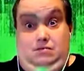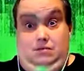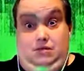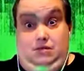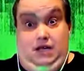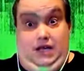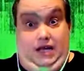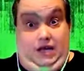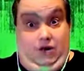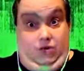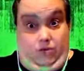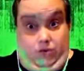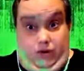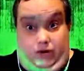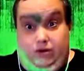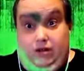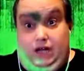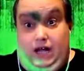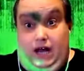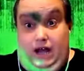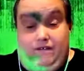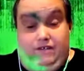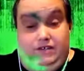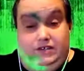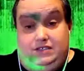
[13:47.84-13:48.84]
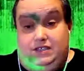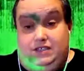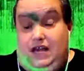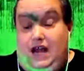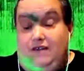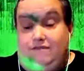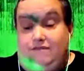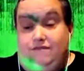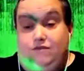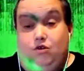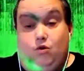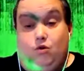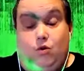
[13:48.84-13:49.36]
In real life, he's going to
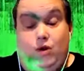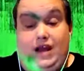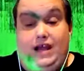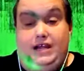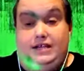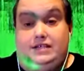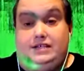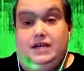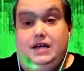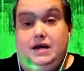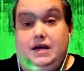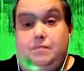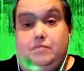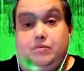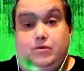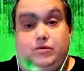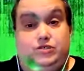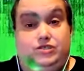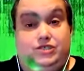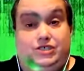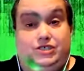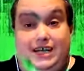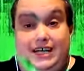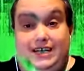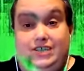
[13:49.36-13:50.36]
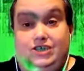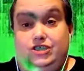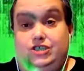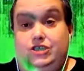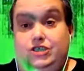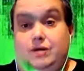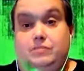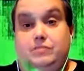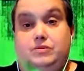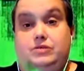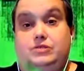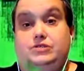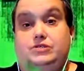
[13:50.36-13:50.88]
have great percentage
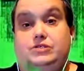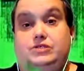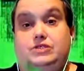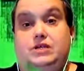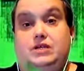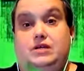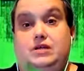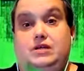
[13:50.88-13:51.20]
numbers.